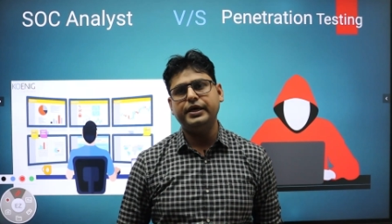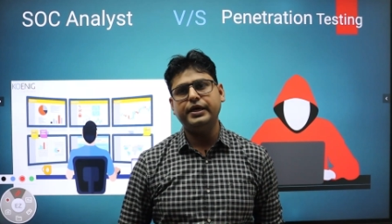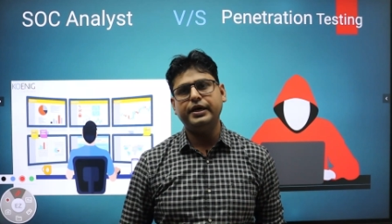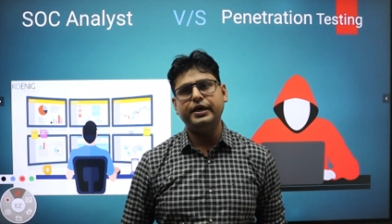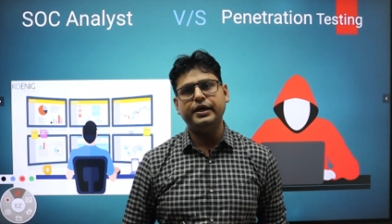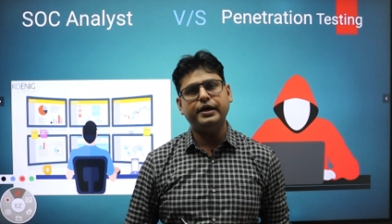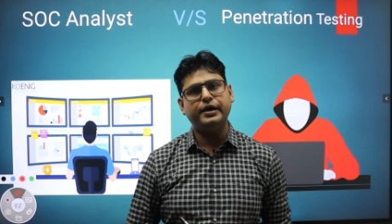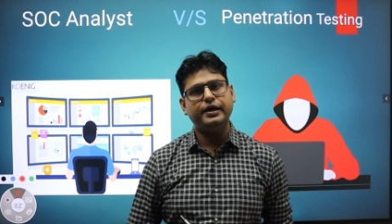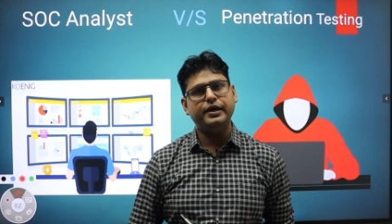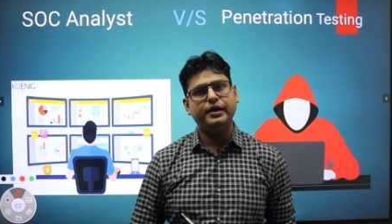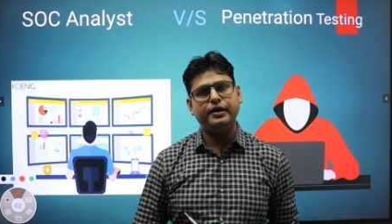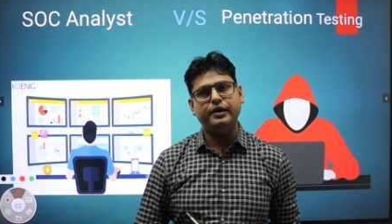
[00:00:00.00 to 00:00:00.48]

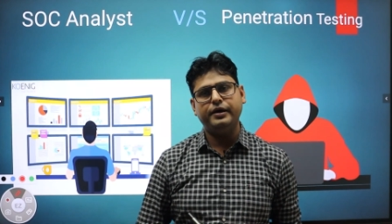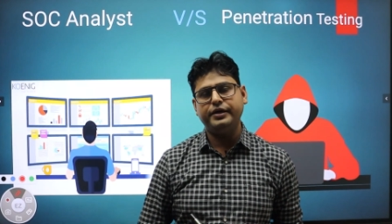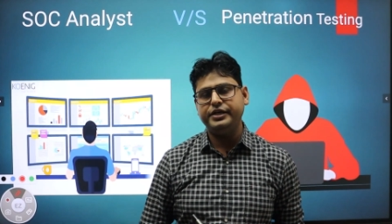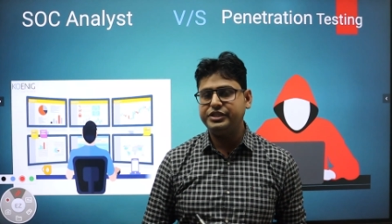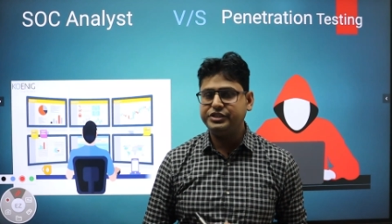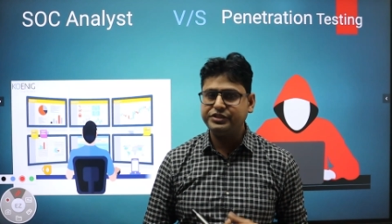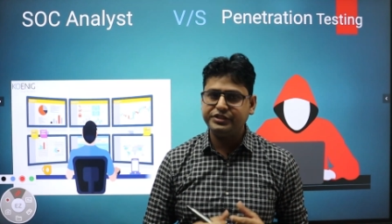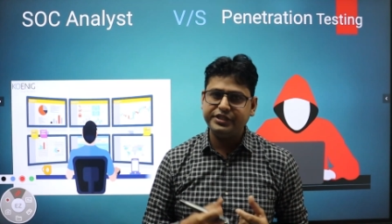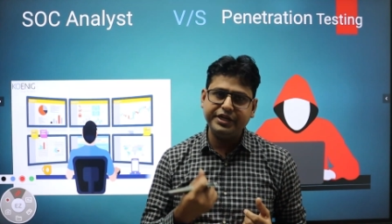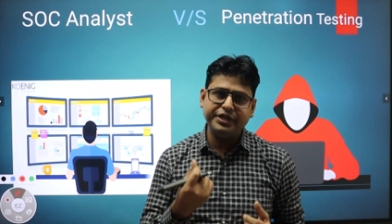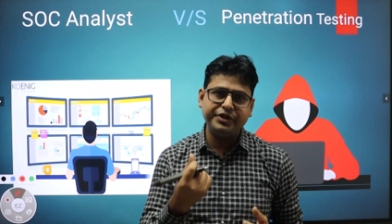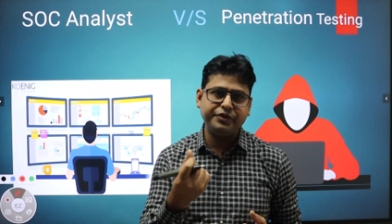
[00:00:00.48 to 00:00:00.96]
Uh,
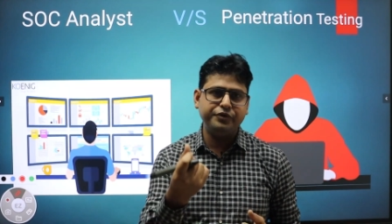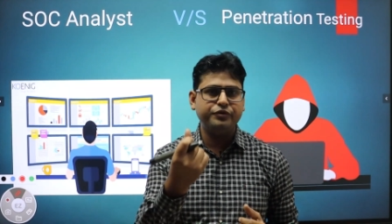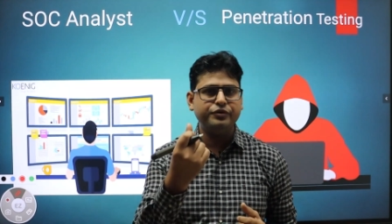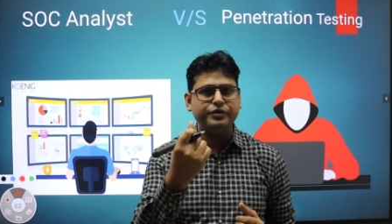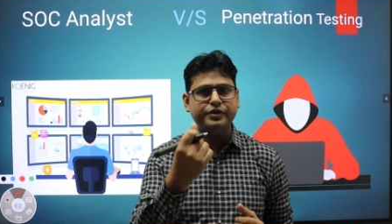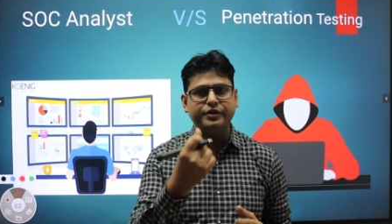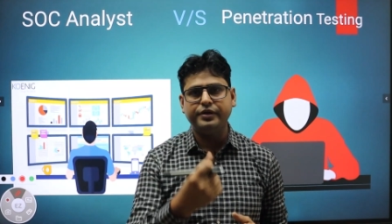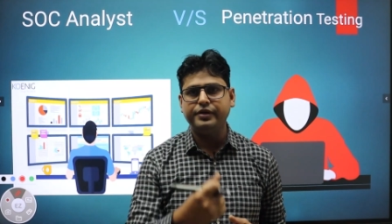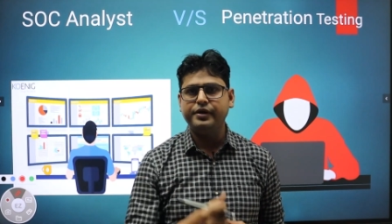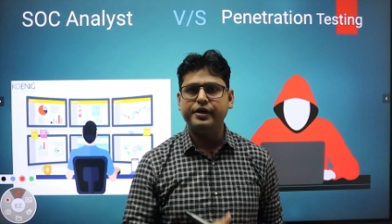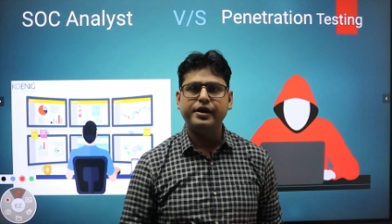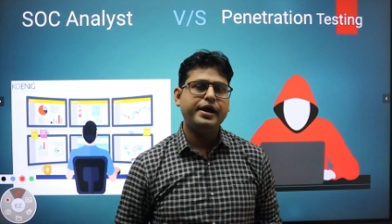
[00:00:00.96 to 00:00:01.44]
stay
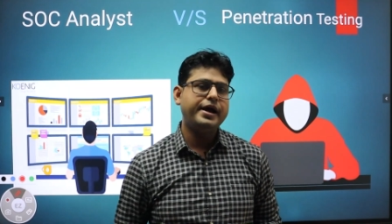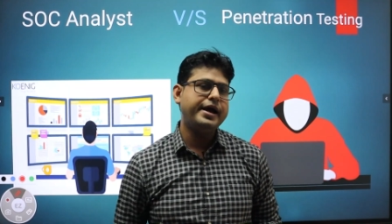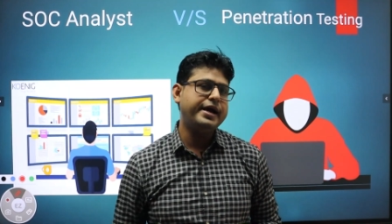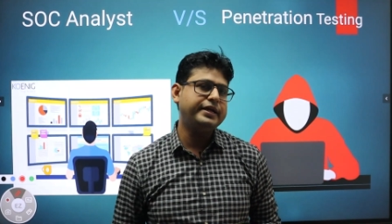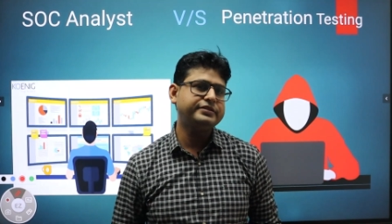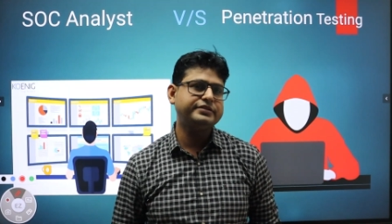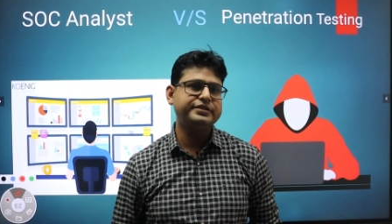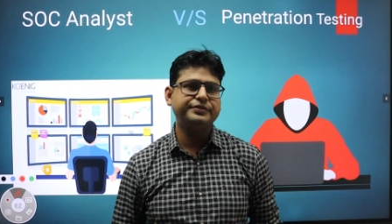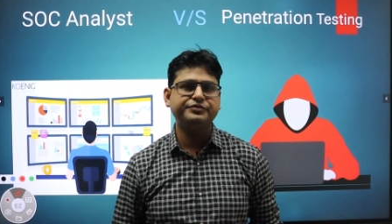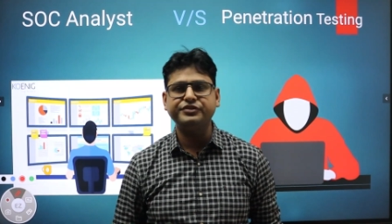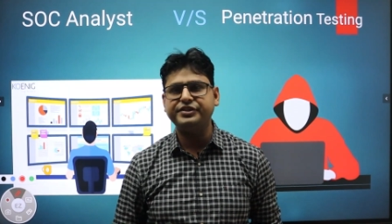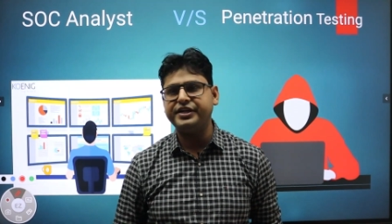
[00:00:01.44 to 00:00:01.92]
tuned
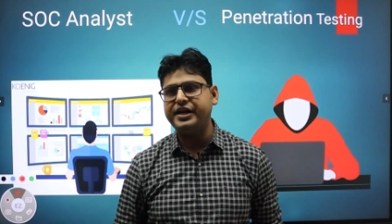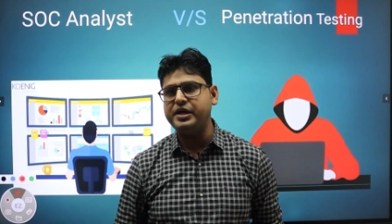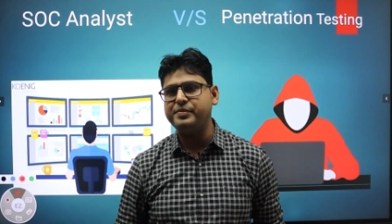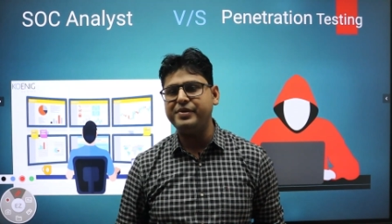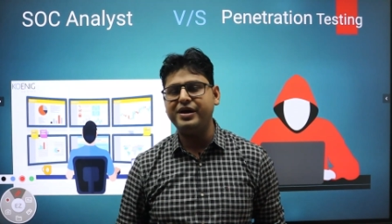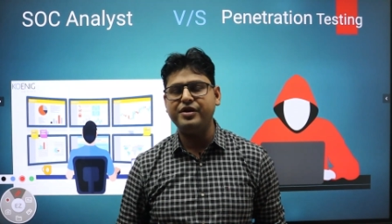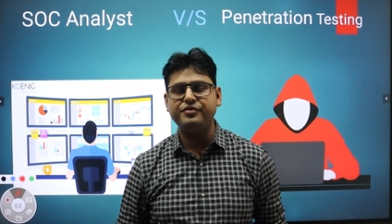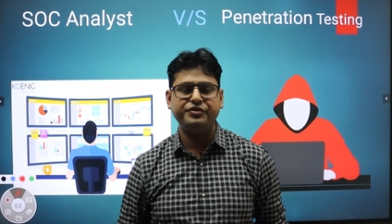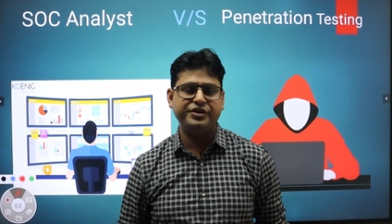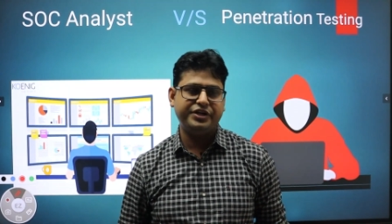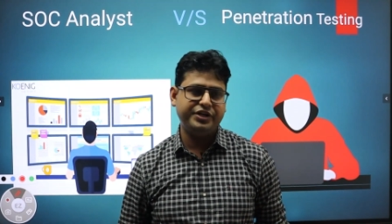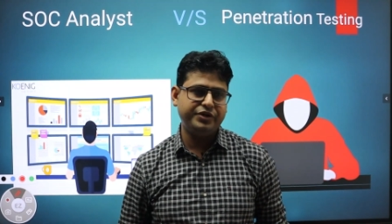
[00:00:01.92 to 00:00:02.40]
and subscribe
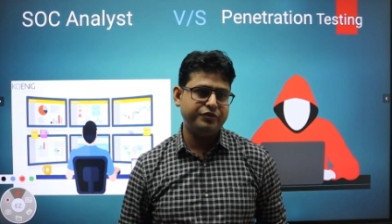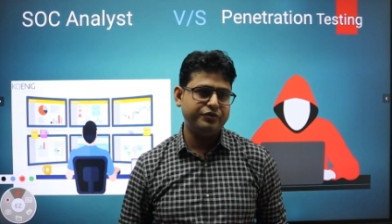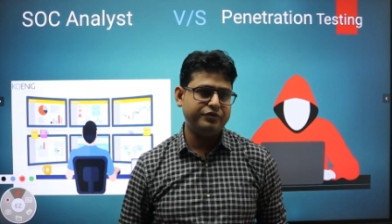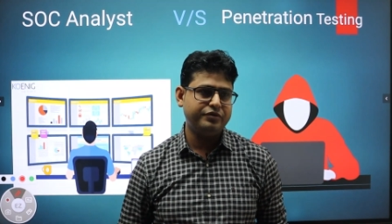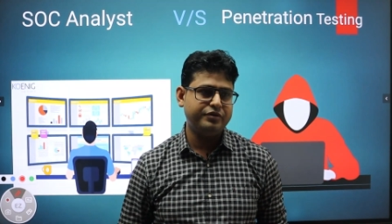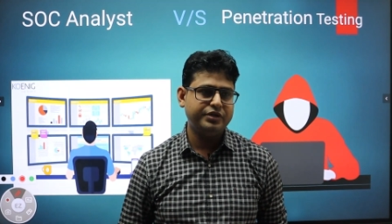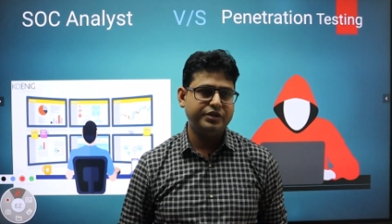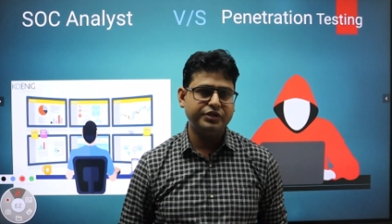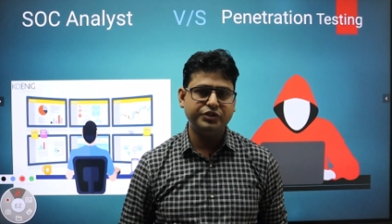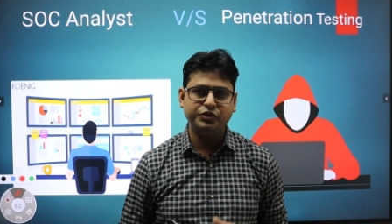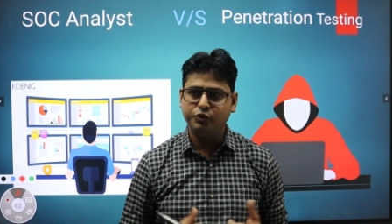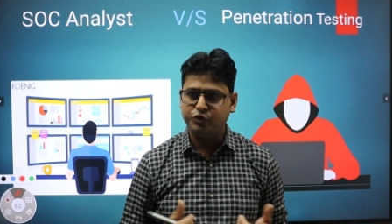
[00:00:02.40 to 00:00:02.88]
my video
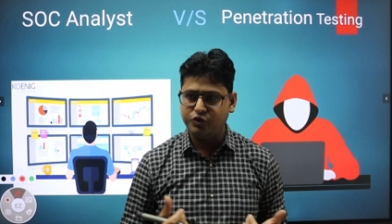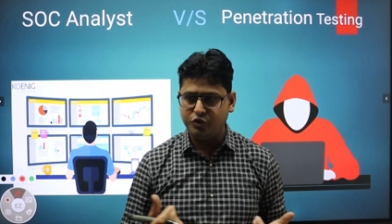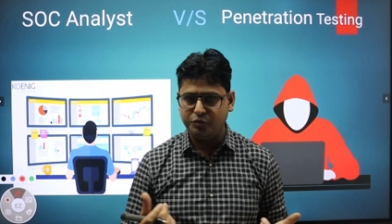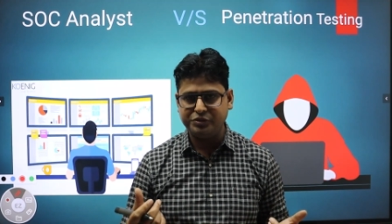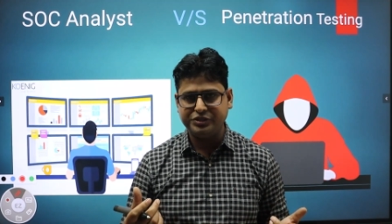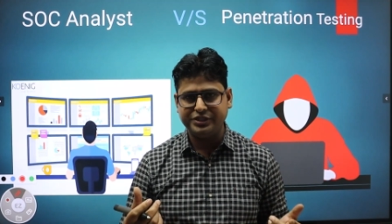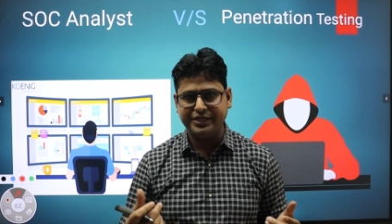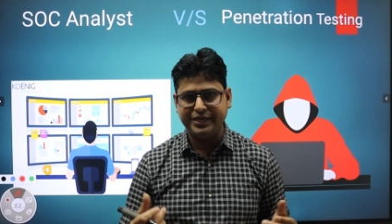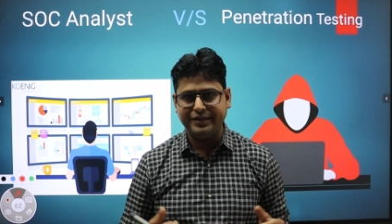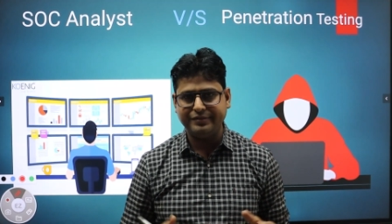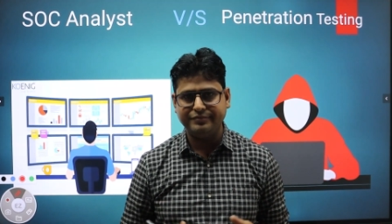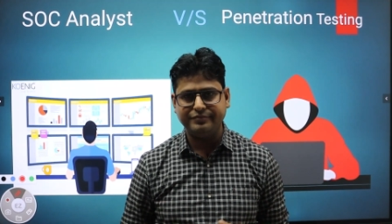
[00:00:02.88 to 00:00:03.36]

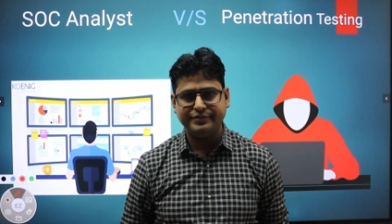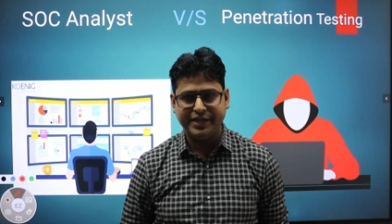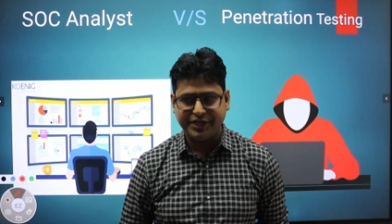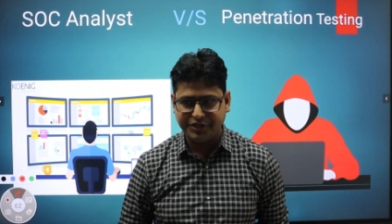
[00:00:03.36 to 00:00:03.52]
YouTube channel.